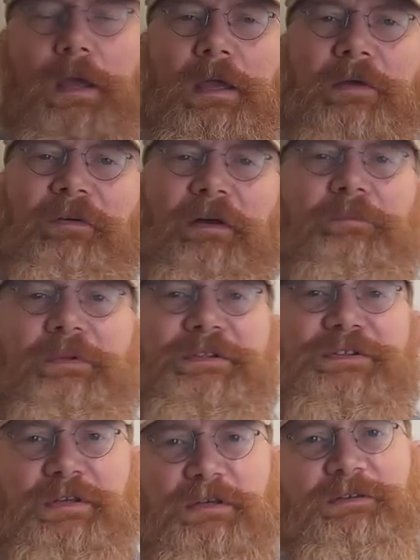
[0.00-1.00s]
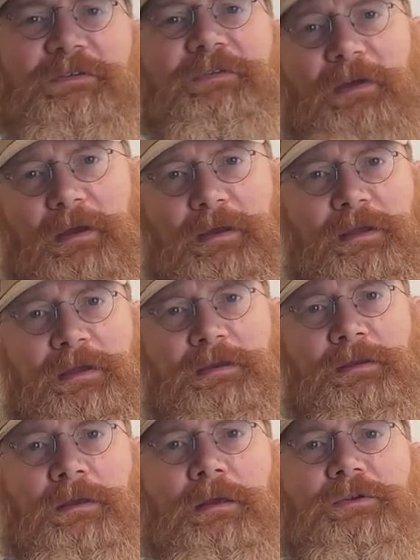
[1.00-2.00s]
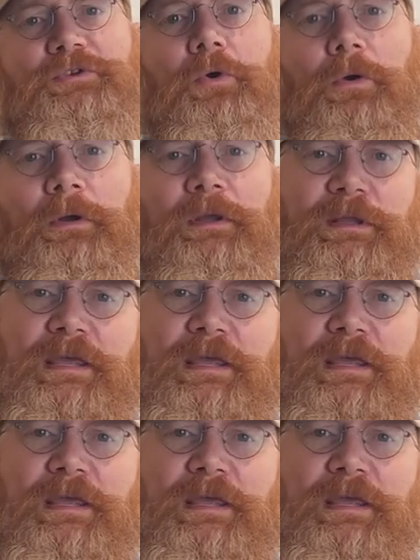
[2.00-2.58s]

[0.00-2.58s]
If I've been just fine touring and